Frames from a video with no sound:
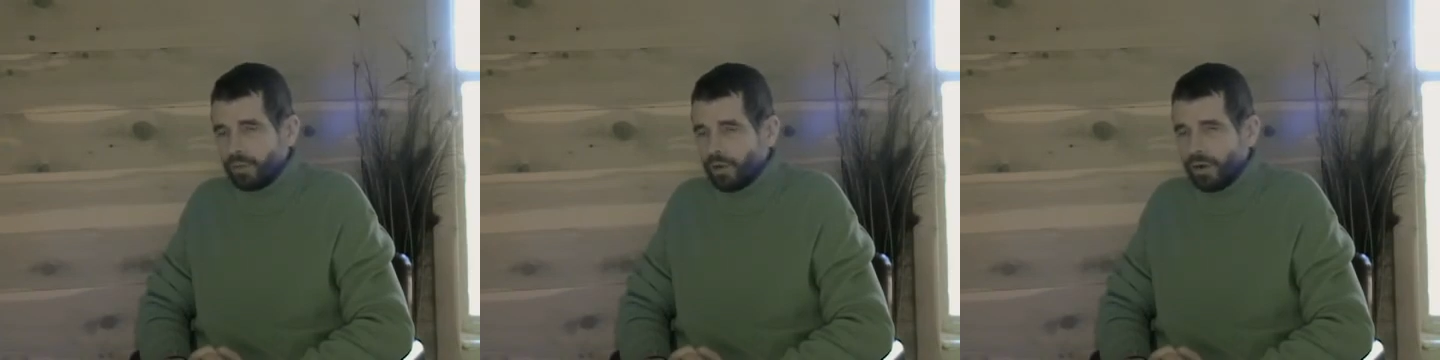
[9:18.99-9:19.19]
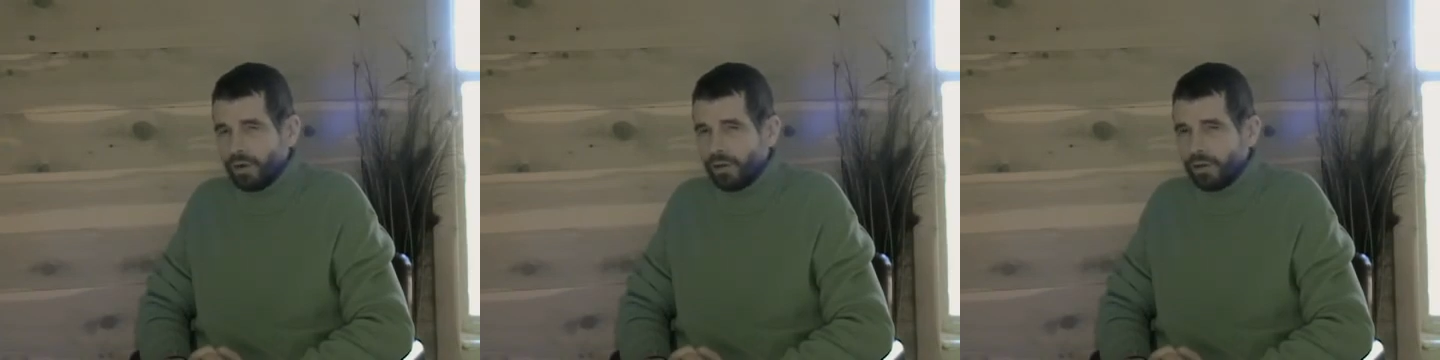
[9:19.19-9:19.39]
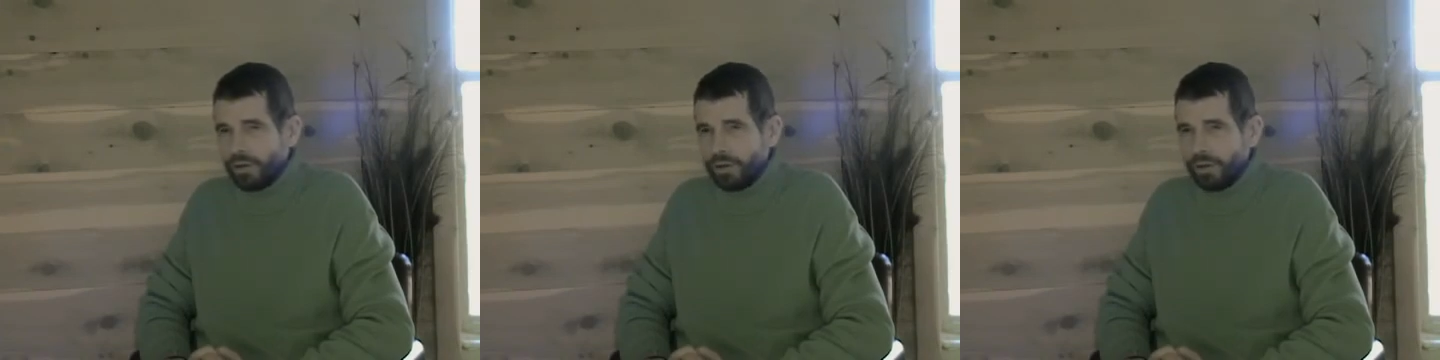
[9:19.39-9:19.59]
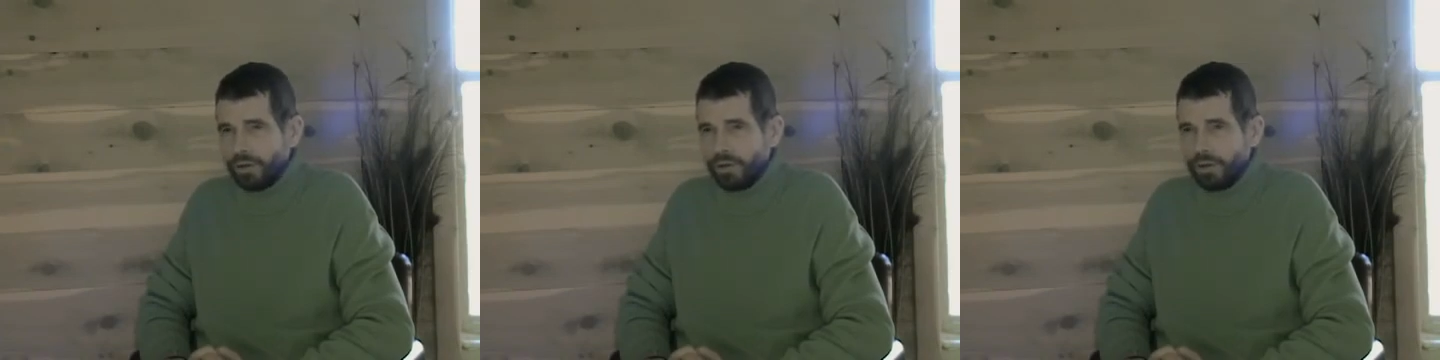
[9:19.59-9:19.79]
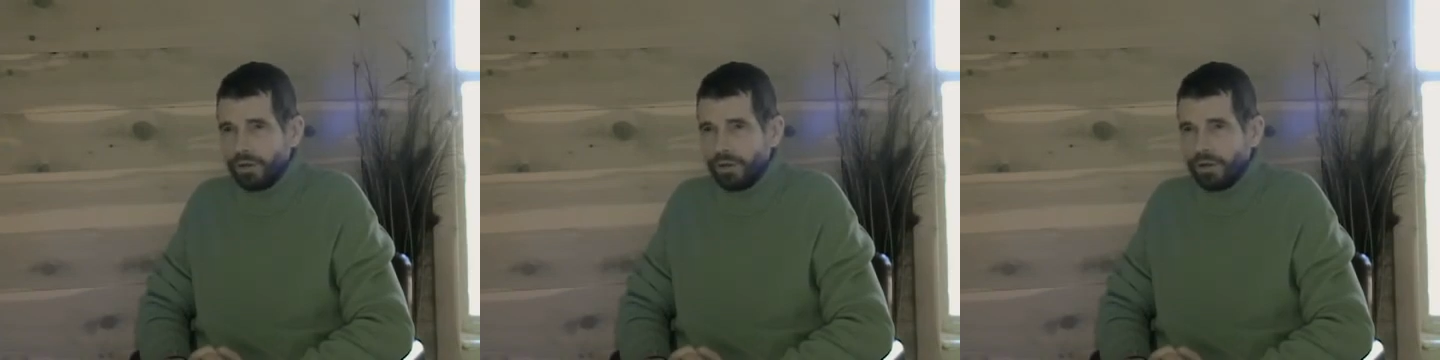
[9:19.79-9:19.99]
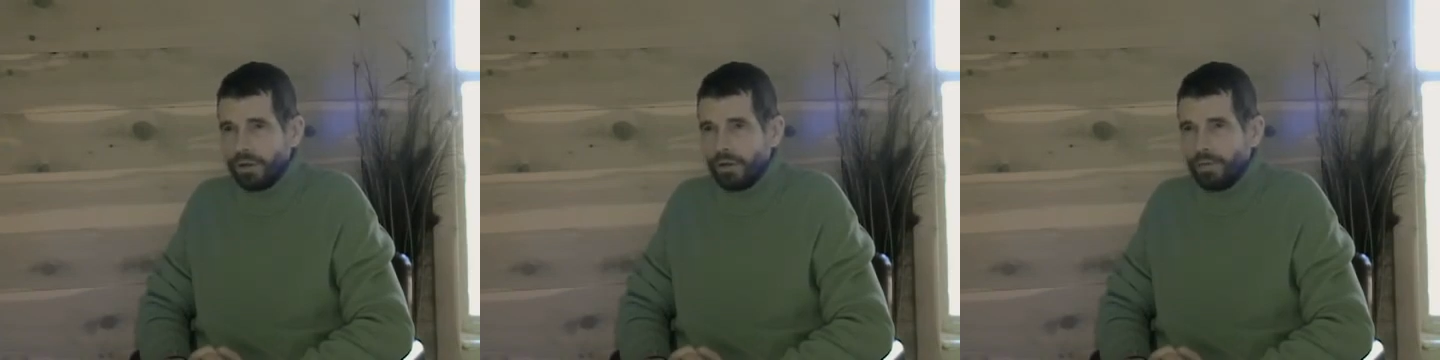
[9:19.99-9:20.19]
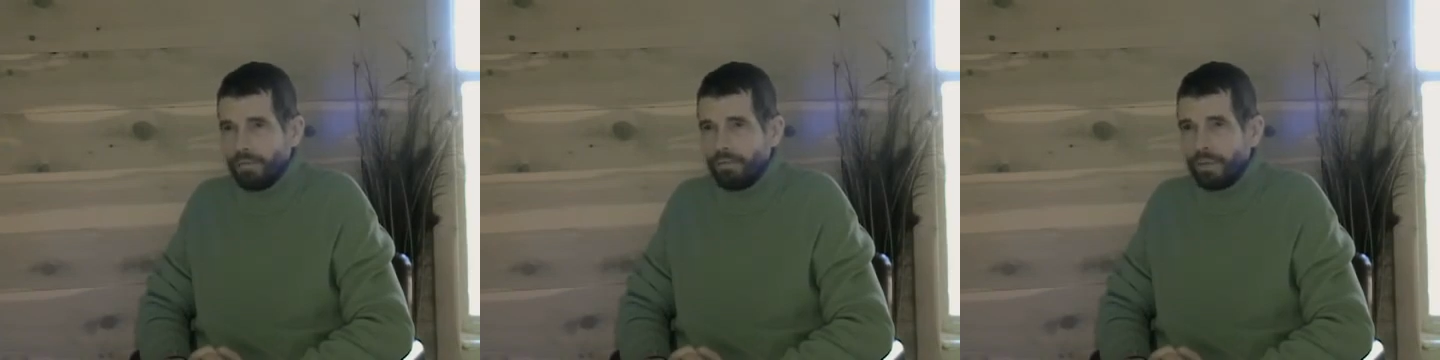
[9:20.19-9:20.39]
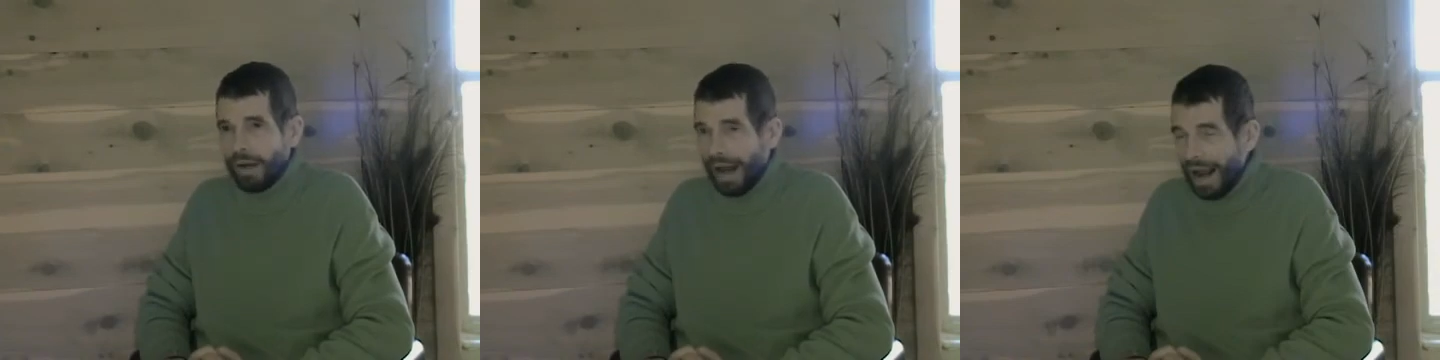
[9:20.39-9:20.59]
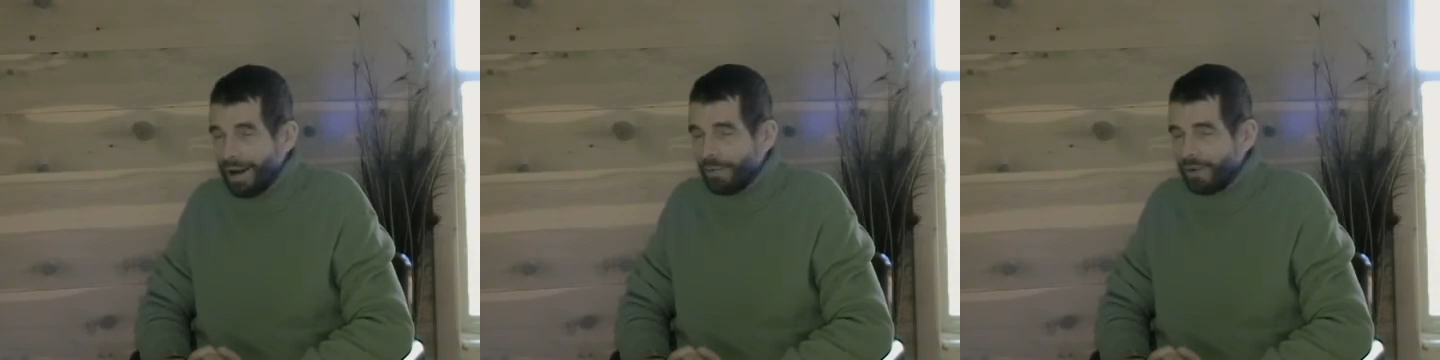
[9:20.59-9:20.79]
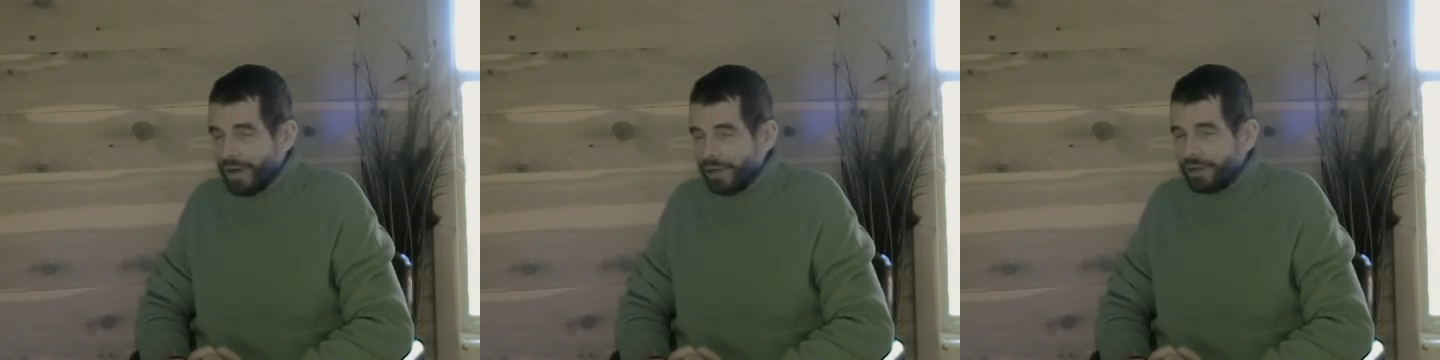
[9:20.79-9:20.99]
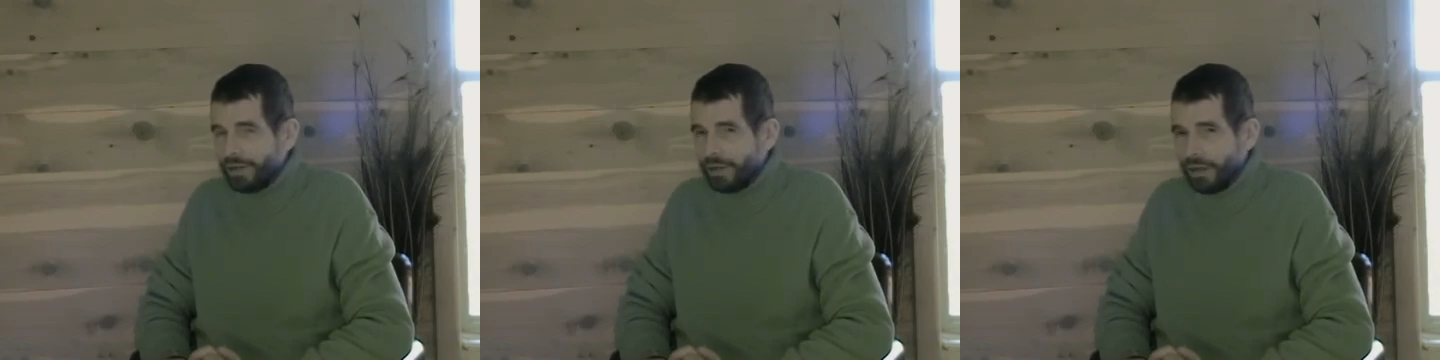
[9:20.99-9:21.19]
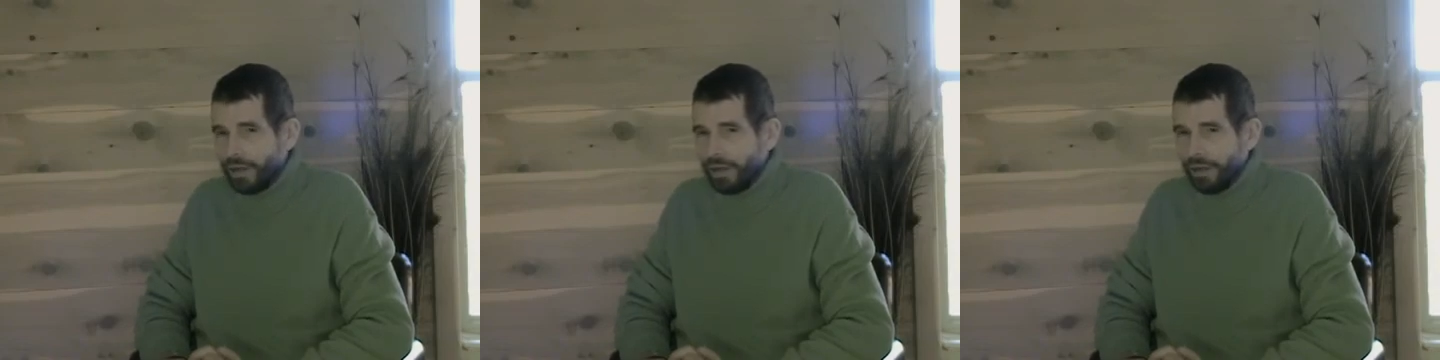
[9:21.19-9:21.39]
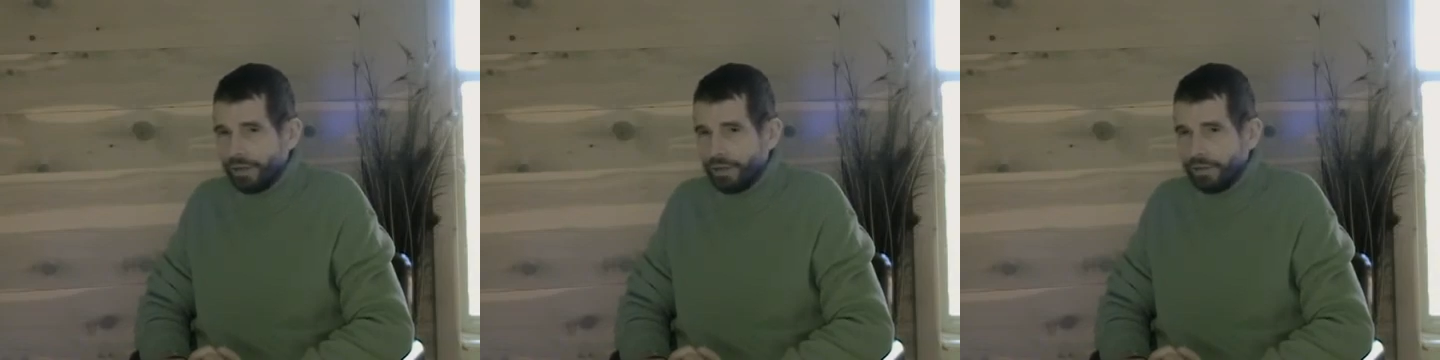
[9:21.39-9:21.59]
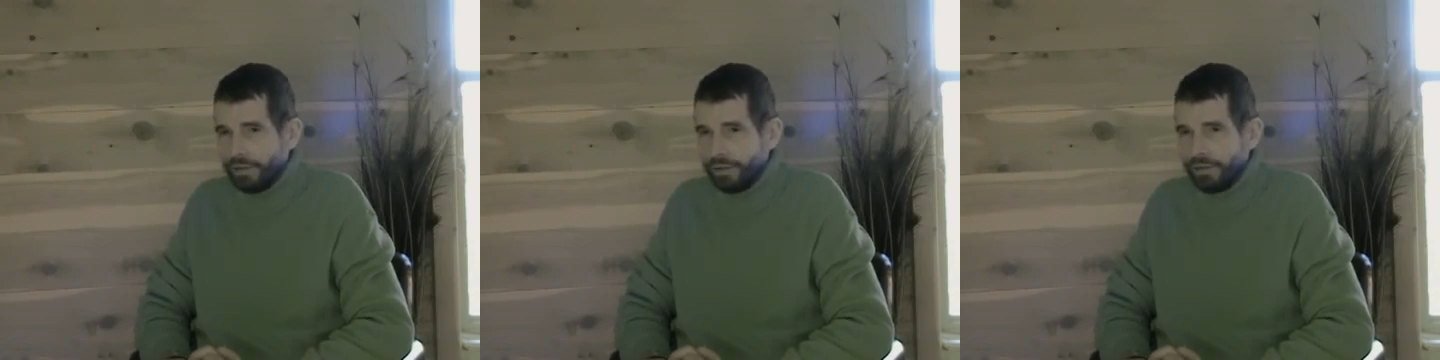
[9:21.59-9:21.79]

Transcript: world. But I reached there.